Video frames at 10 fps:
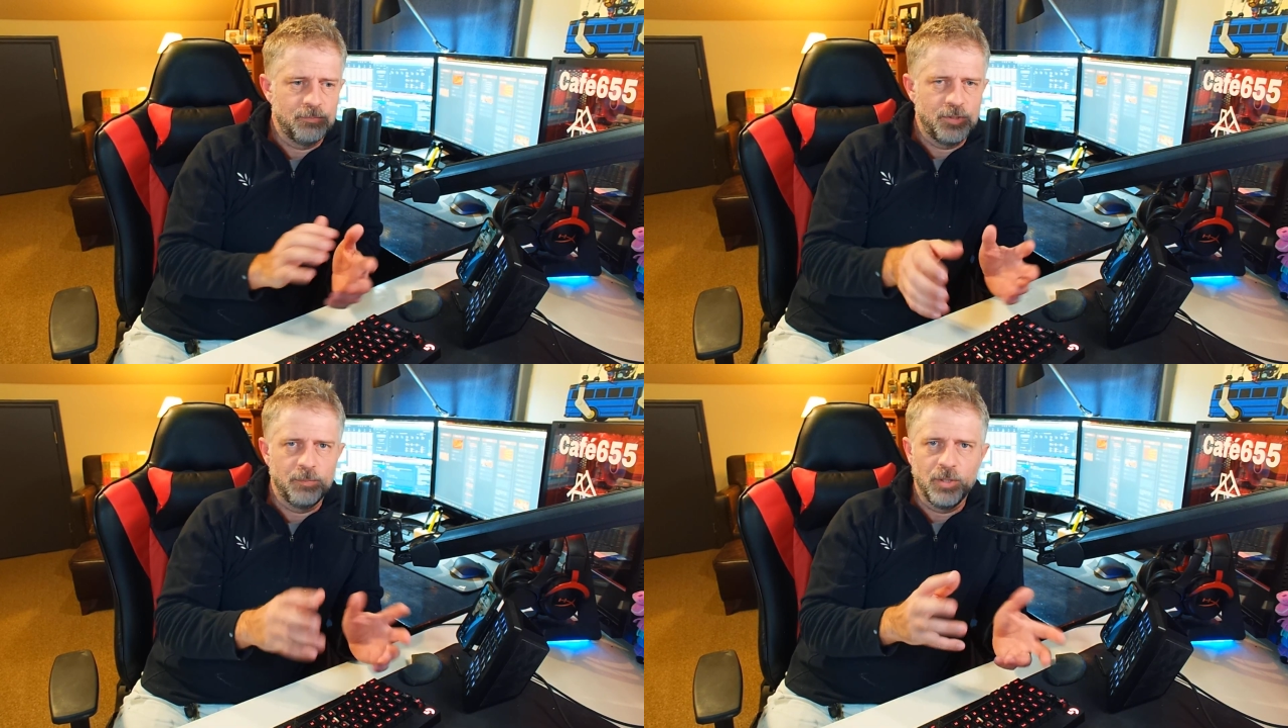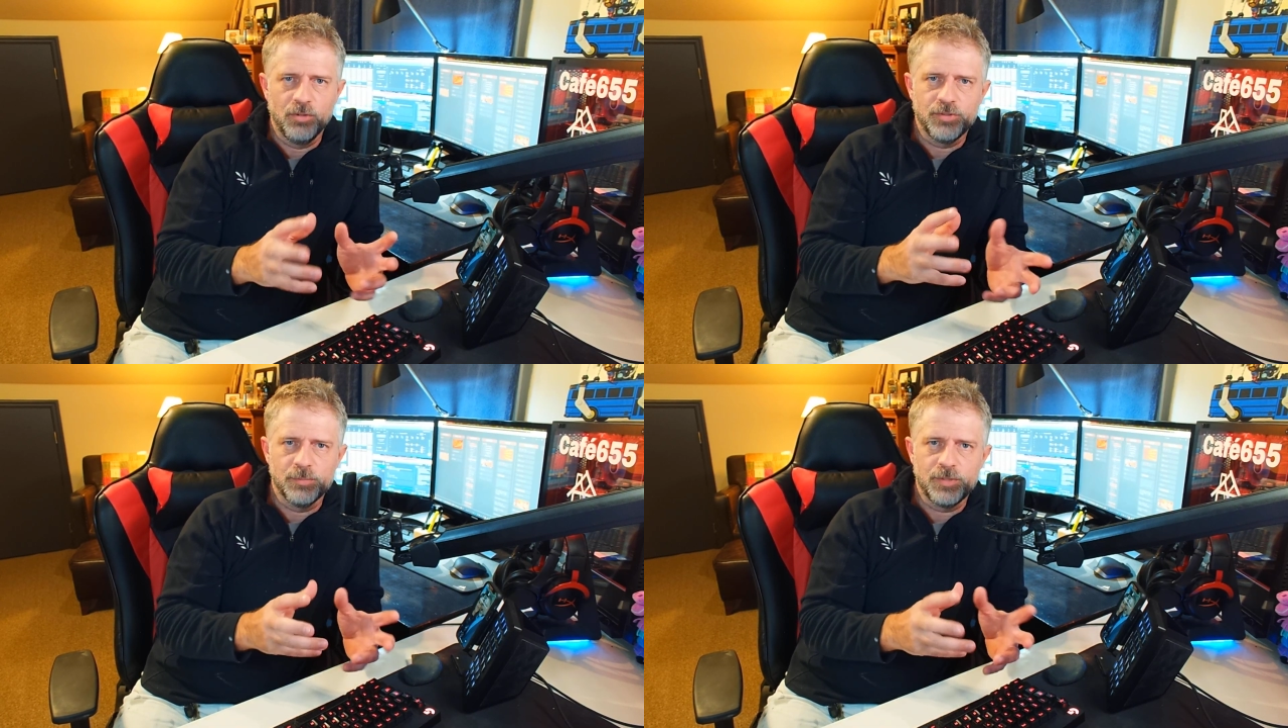to
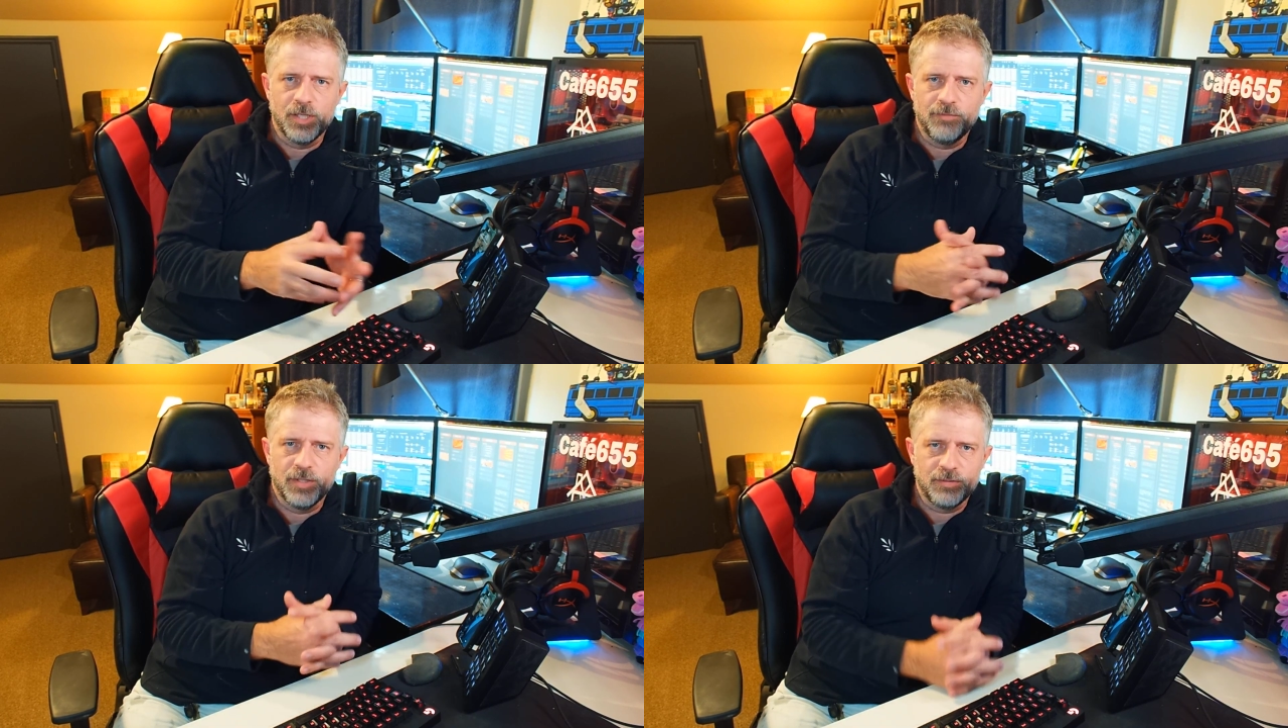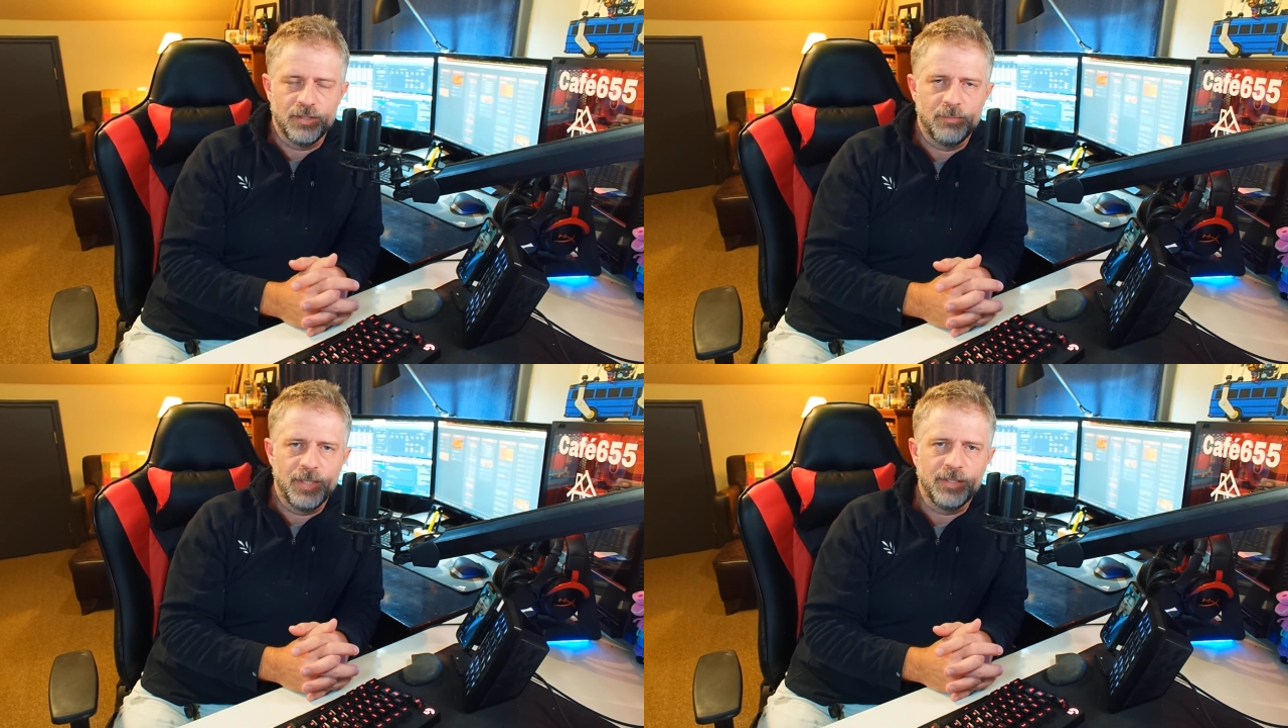build some stuff that's
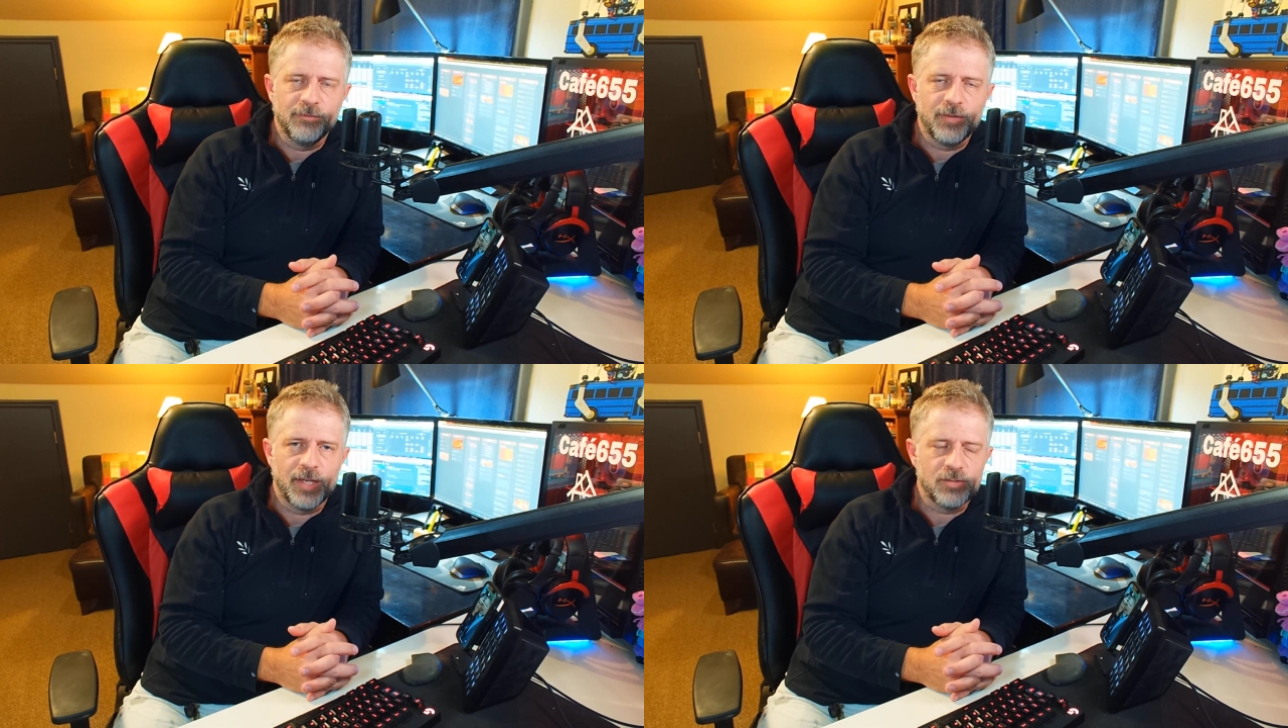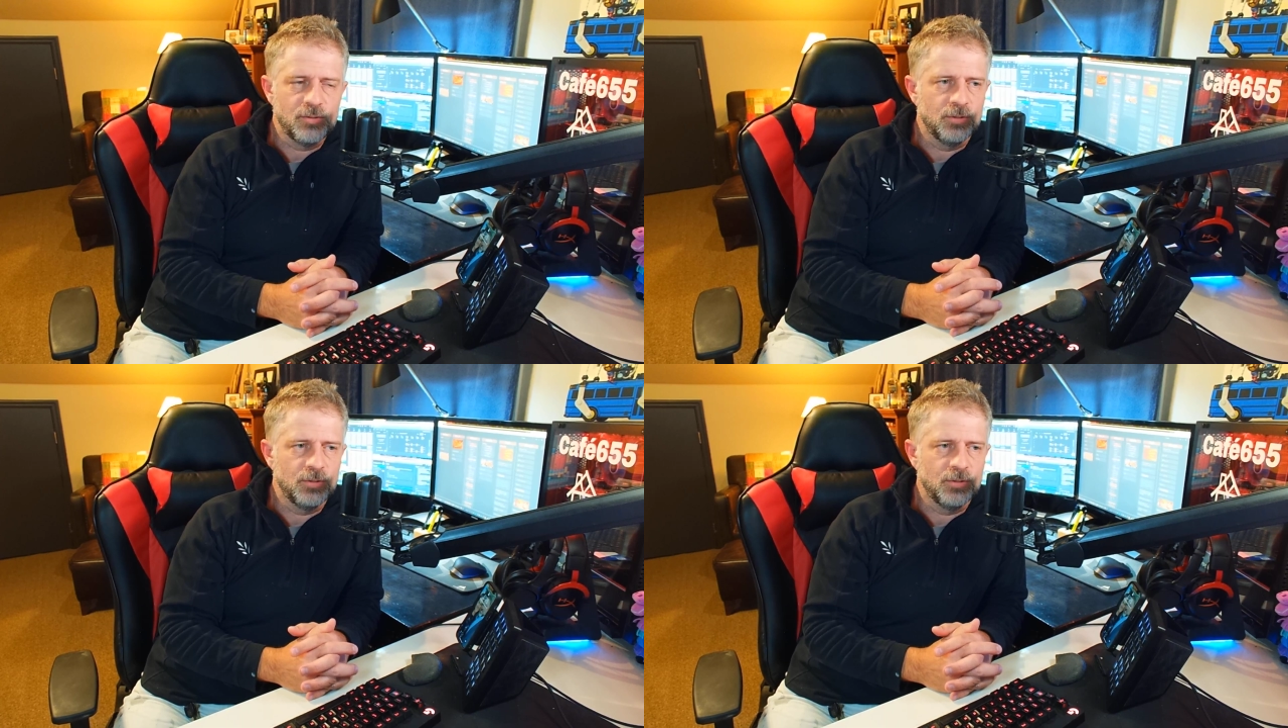going to make it faster